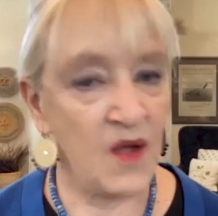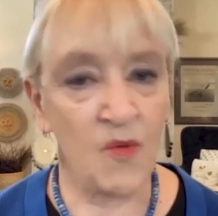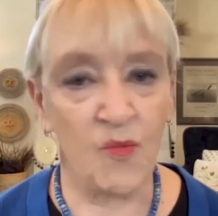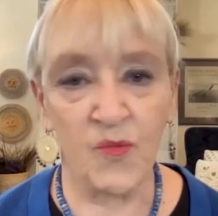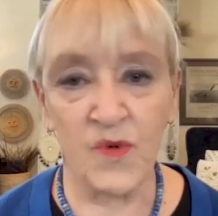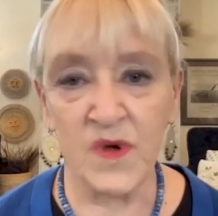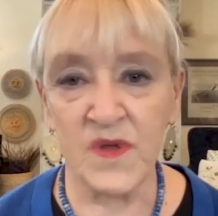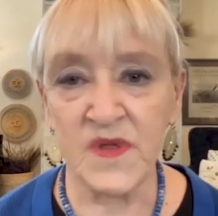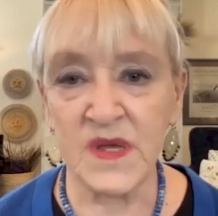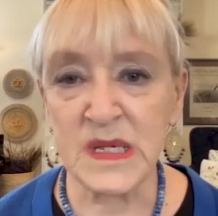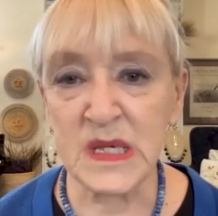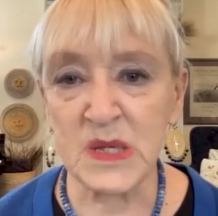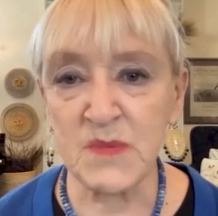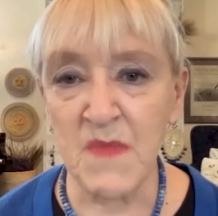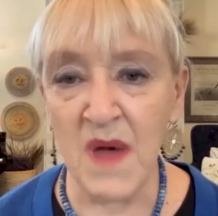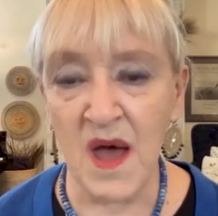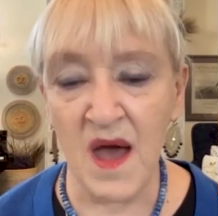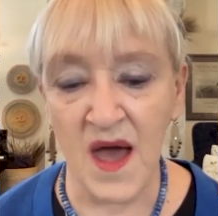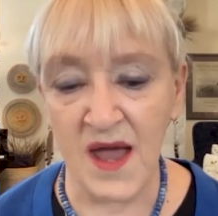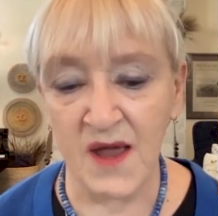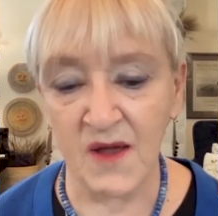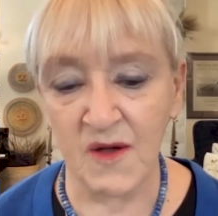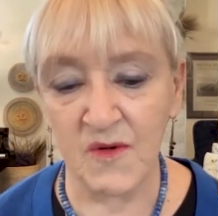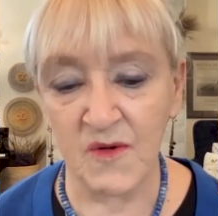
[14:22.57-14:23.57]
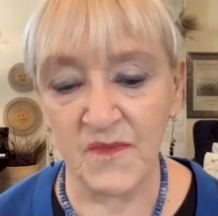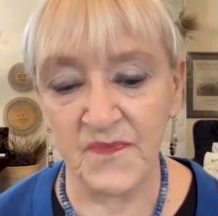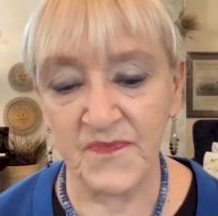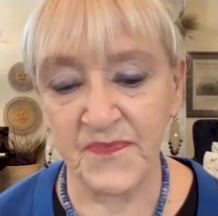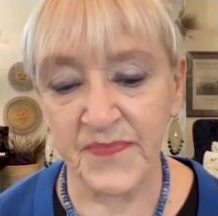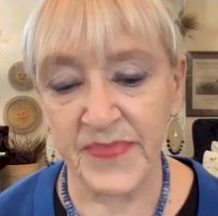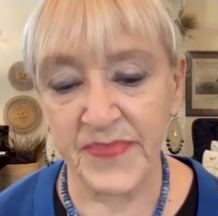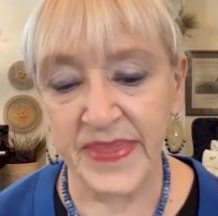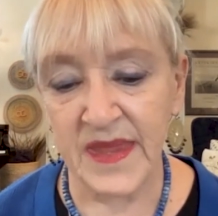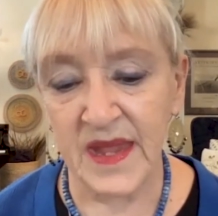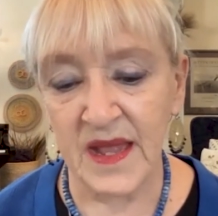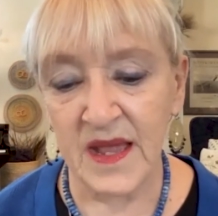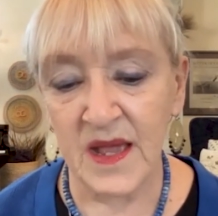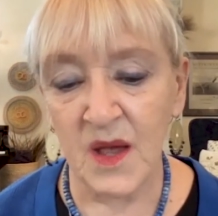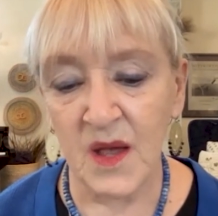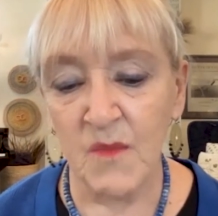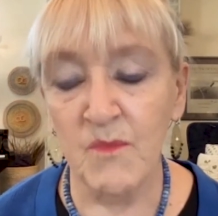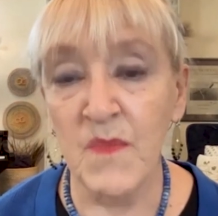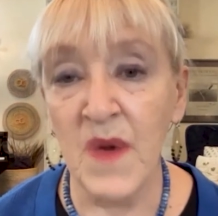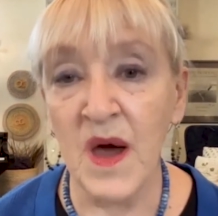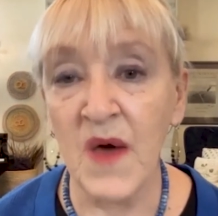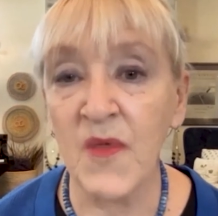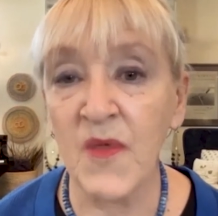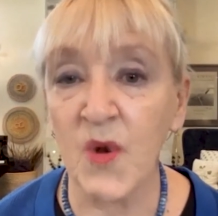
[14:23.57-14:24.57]
With a smile,
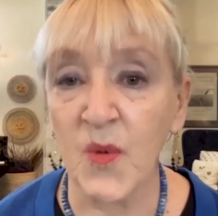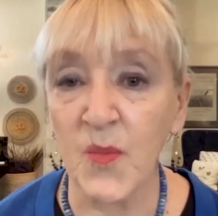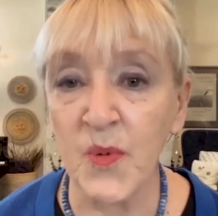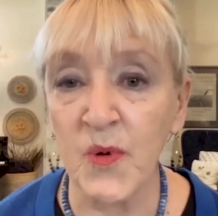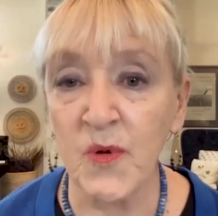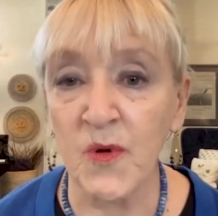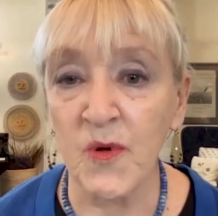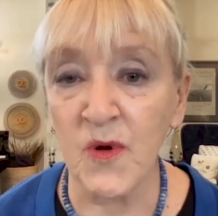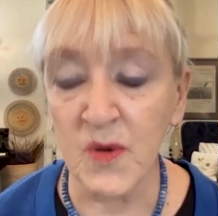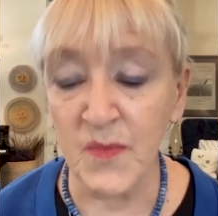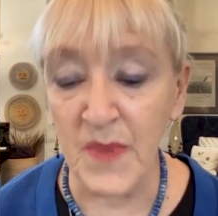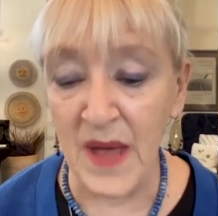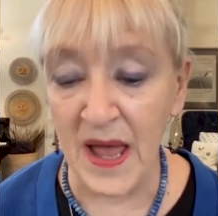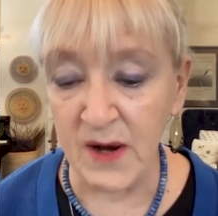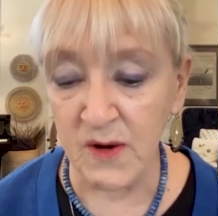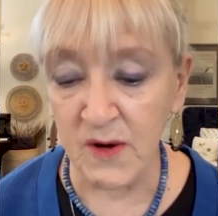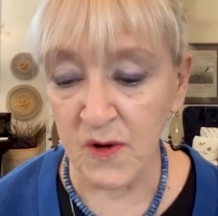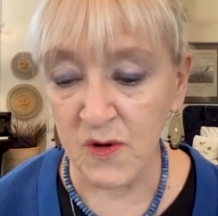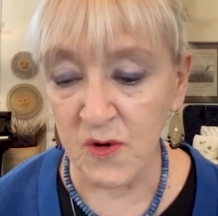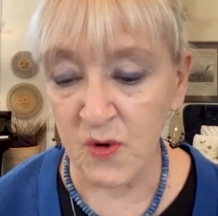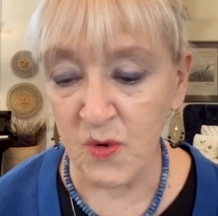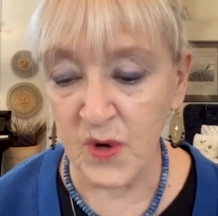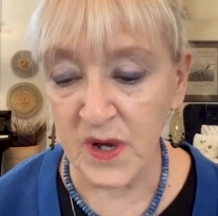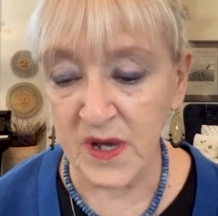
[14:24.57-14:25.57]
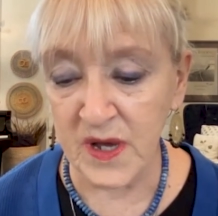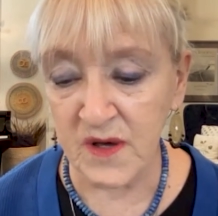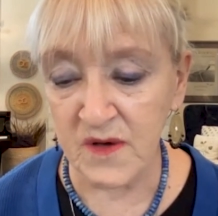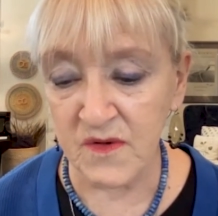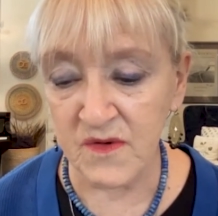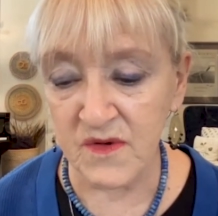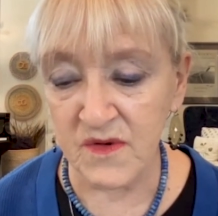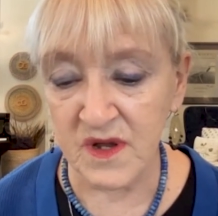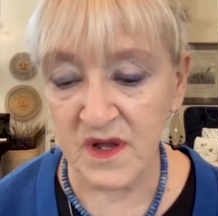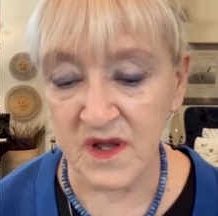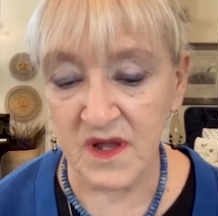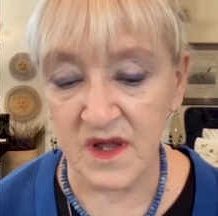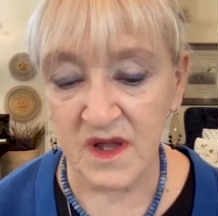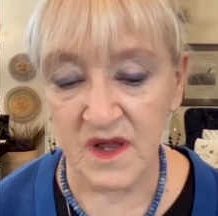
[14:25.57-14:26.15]
Mother pulled back her quilt.